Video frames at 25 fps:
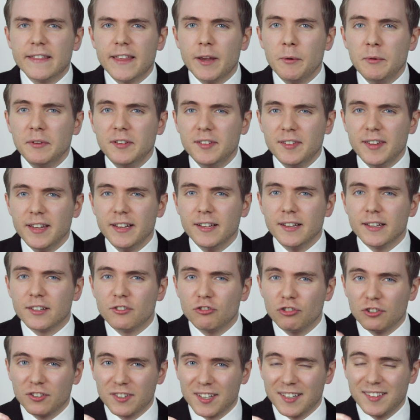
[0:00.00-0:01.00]
they were still
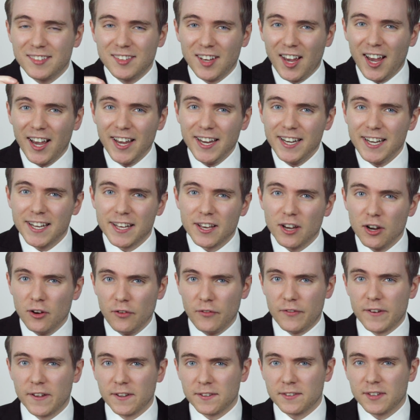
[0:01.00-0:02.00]
in just a tiny
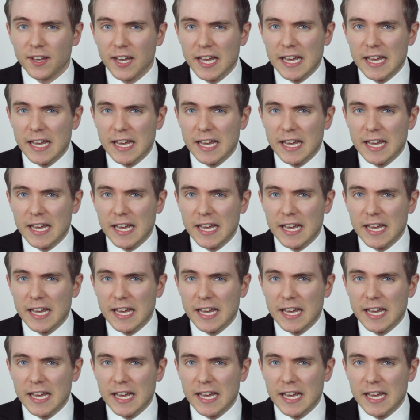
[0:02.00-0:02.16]
office.